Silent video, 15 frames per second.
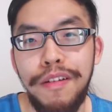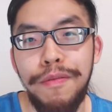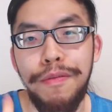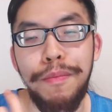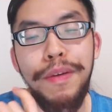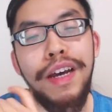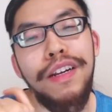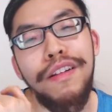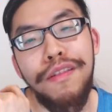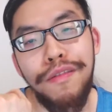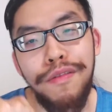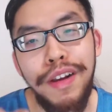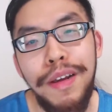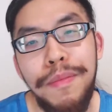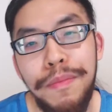Monica
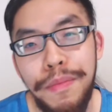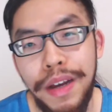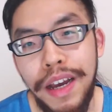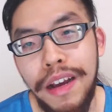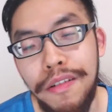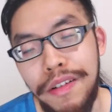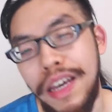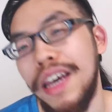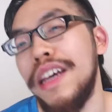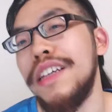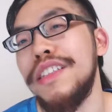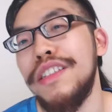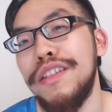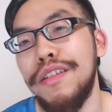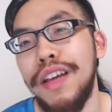Rambeau
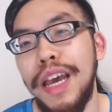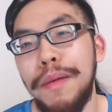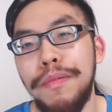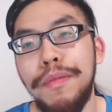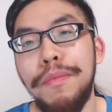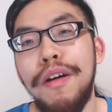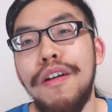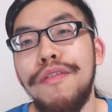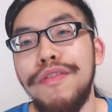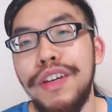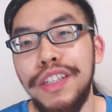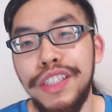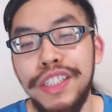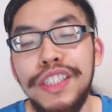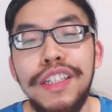as the Captain Marvel
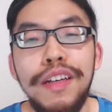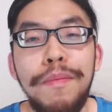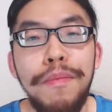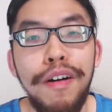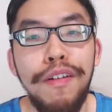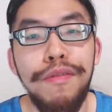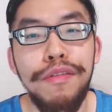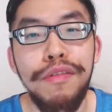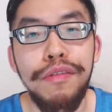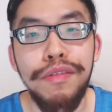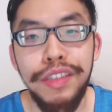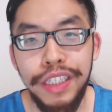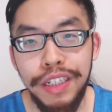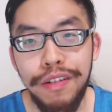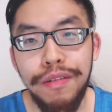in Marvel
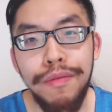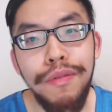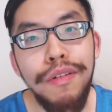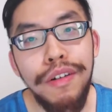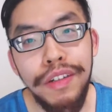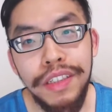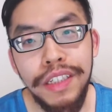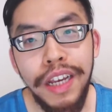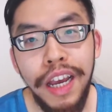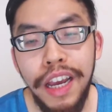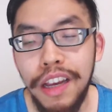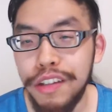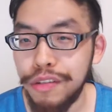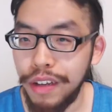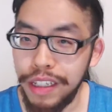Secret Wars.
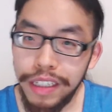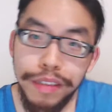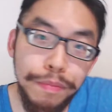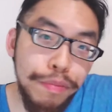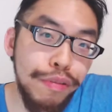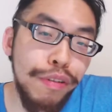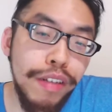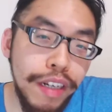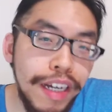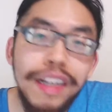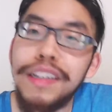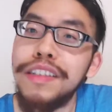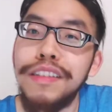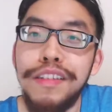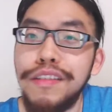So at this point, I
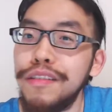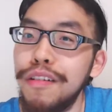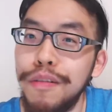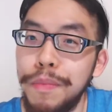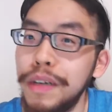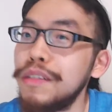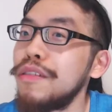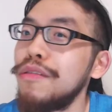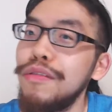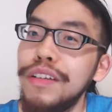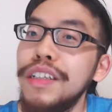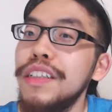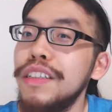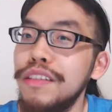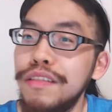didn't even know about the
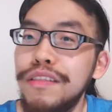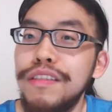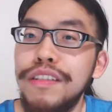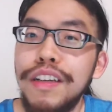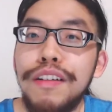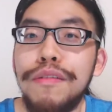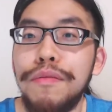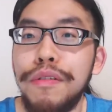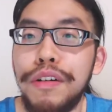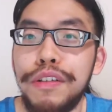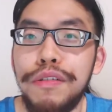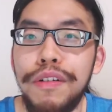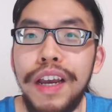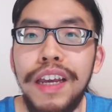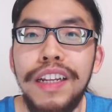Kree Secret Wars
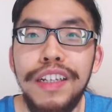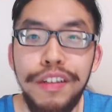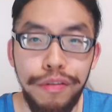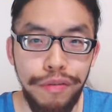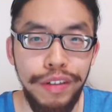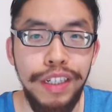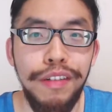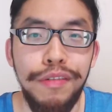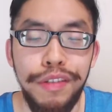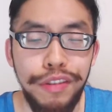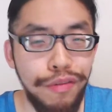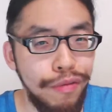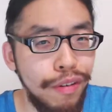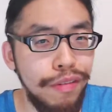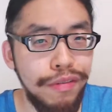or any Kree or
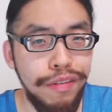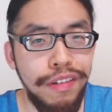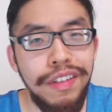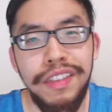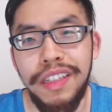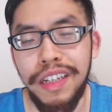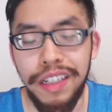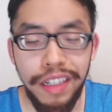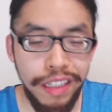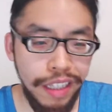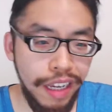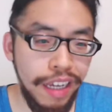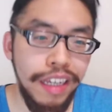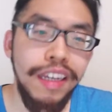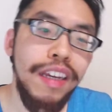Skrulls or anything like
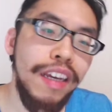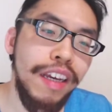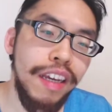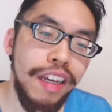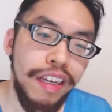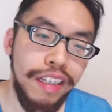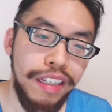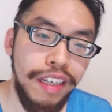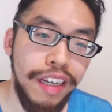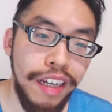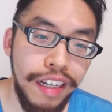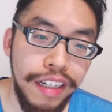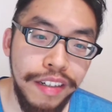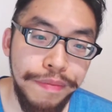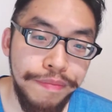that. Yeah,
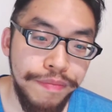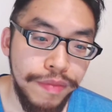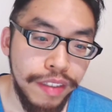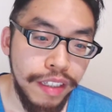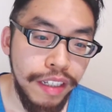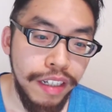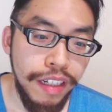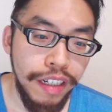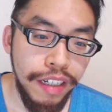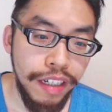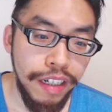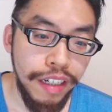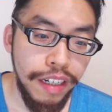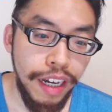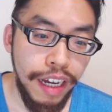
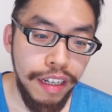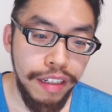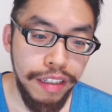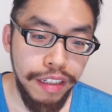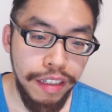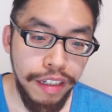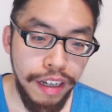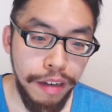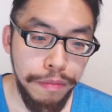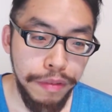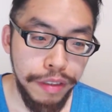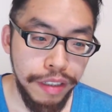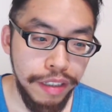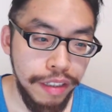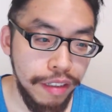I'm
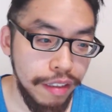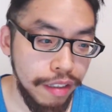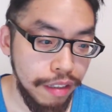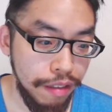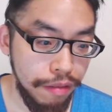just gonna.